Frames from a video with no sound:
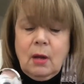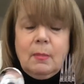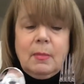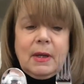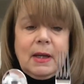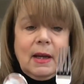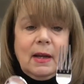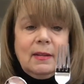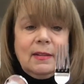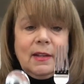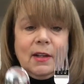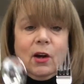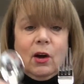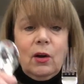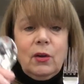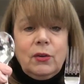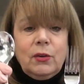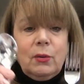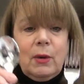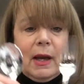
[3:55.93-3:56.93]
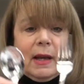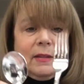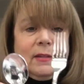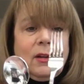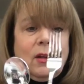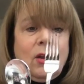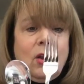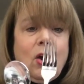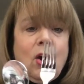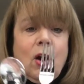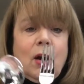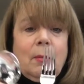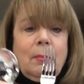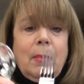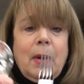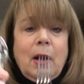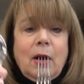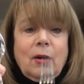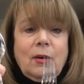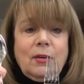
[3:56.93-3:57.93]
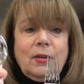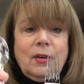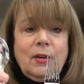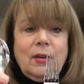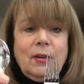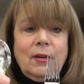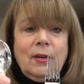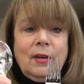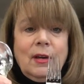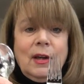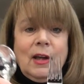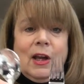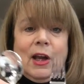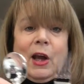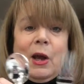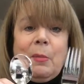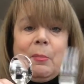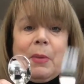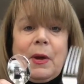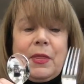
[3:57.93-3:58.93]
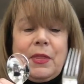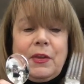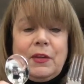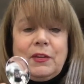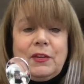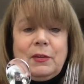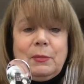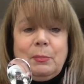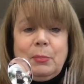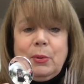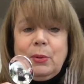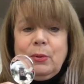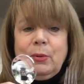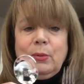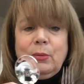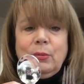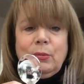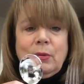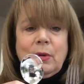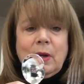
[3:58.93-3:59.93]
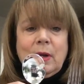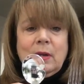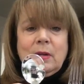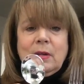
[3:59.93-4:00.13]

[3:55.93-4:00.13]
because it also has a long part. But the spoon